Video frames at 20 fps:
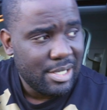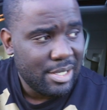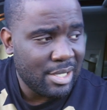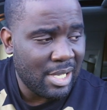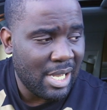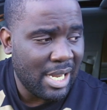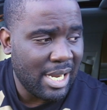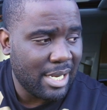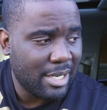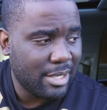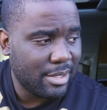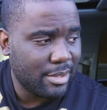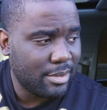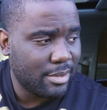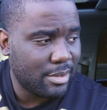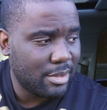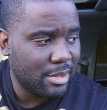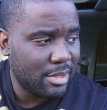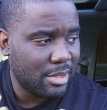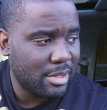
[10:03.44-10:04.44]
Like,
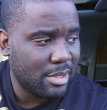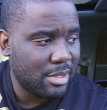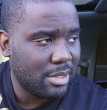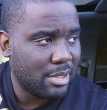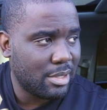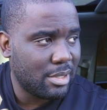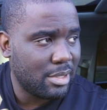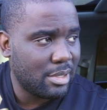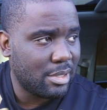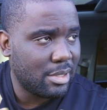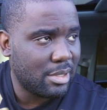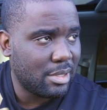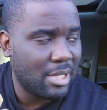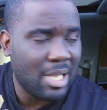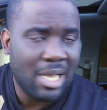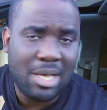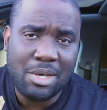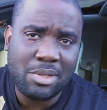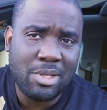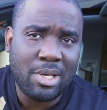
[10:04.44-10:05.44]

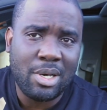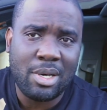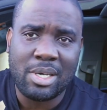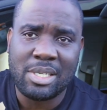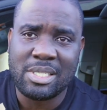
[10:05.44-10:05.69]
I don't know.